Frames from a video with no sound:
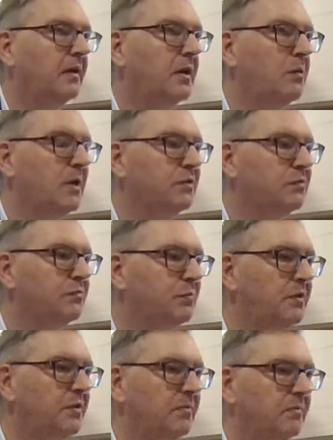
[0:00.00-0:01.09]
Who else was
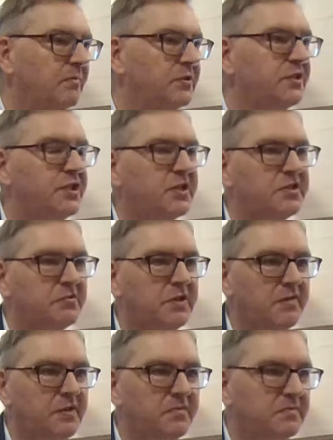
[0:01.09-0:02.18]
with them? Was it just three of
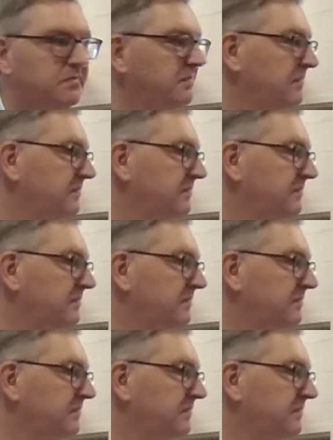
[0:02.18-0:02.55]
them?